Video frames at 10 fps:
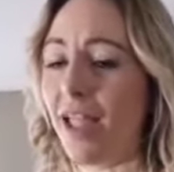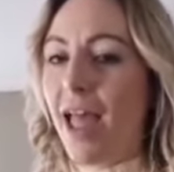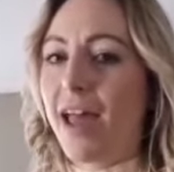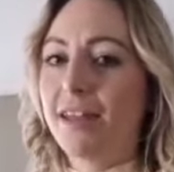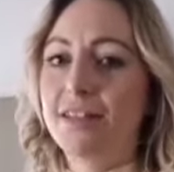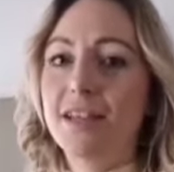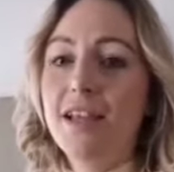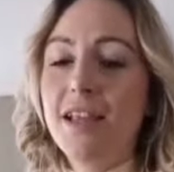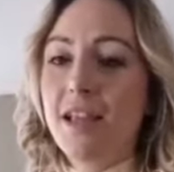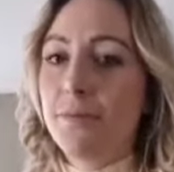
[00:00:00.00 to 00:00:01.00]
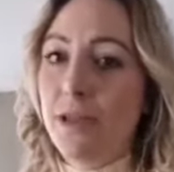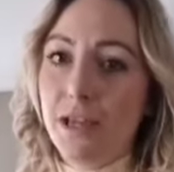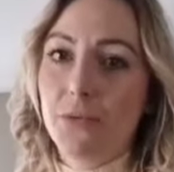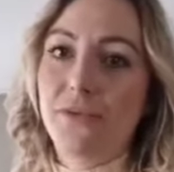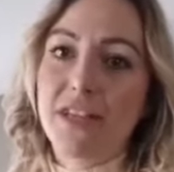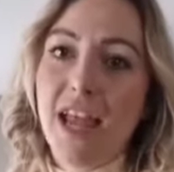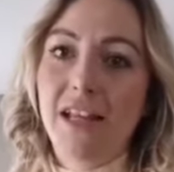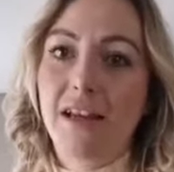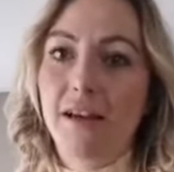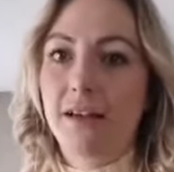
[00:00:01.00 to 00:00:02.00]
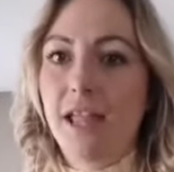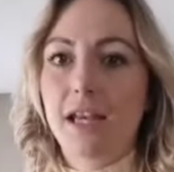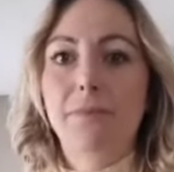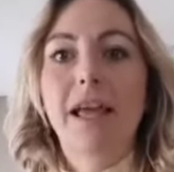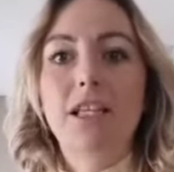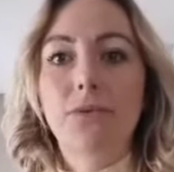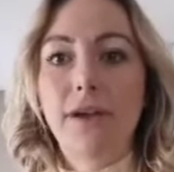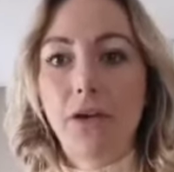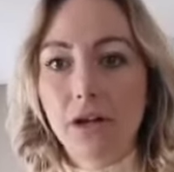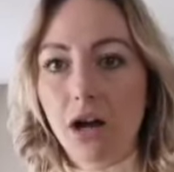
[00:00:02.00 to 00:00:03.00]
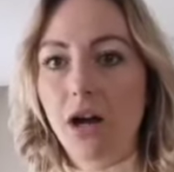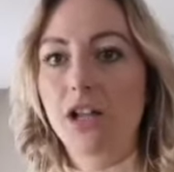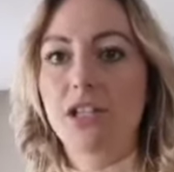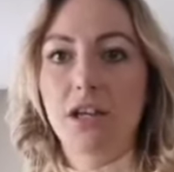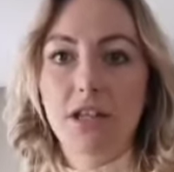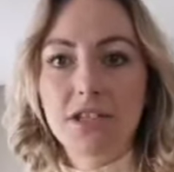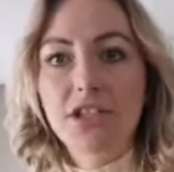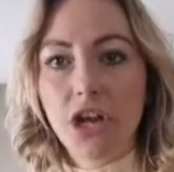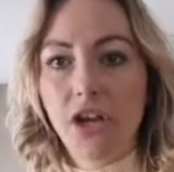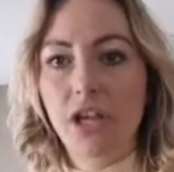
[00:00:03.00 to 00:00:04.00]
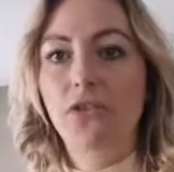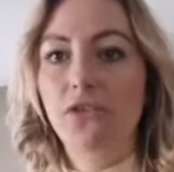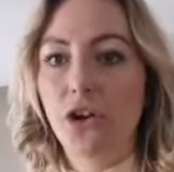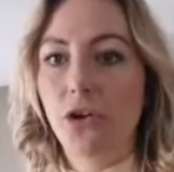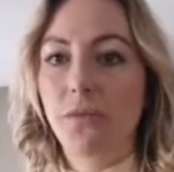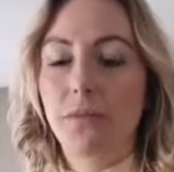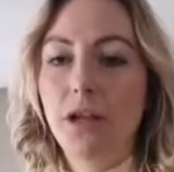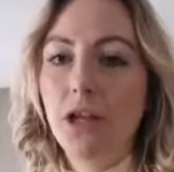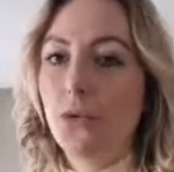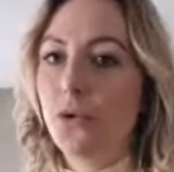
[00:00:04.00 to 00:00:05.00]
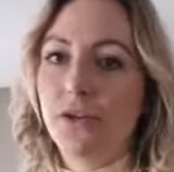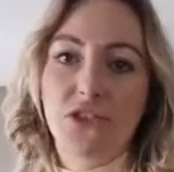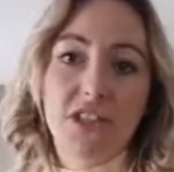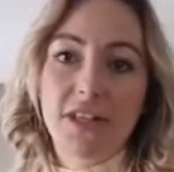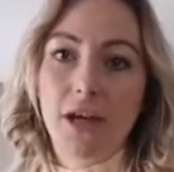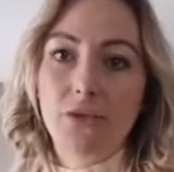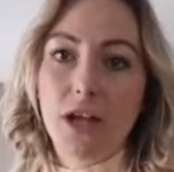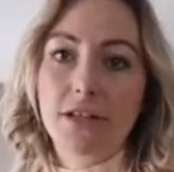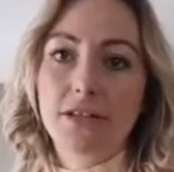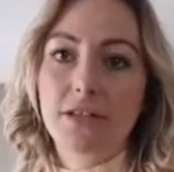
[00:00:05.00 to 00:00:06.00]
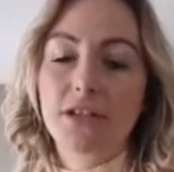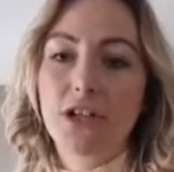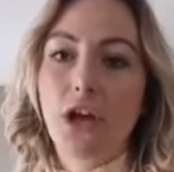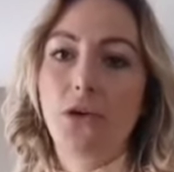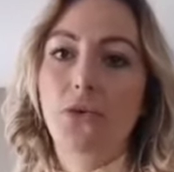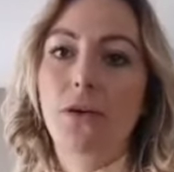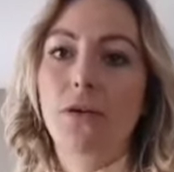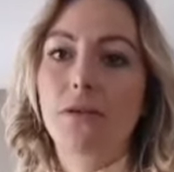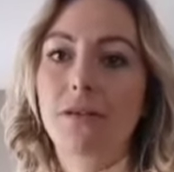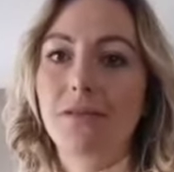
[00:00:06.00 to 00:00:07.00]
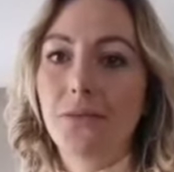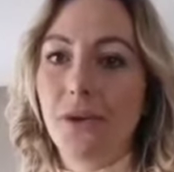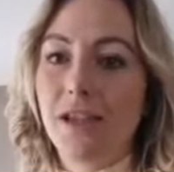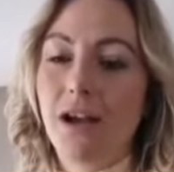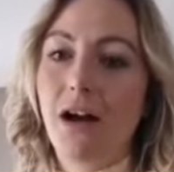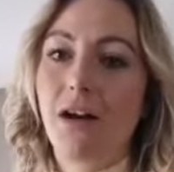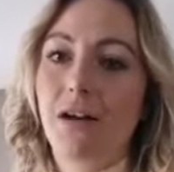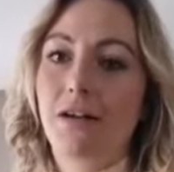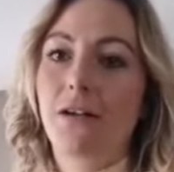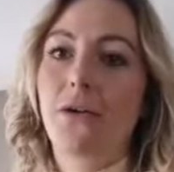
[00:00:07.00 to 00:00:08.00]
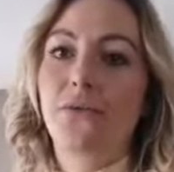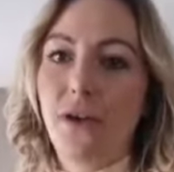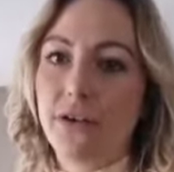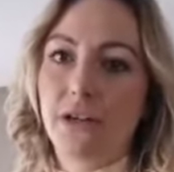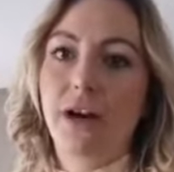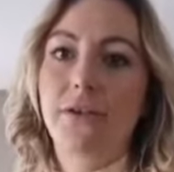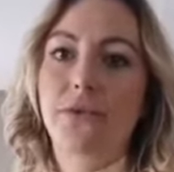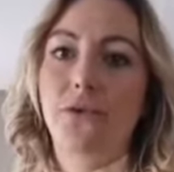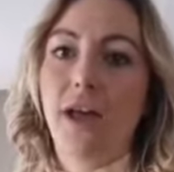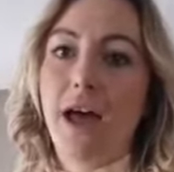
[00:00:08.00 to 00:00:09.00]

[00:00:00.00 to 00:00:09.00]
and being with Taylor in a place without a garden and stuck in a room would have just killed us. So we are very grateful for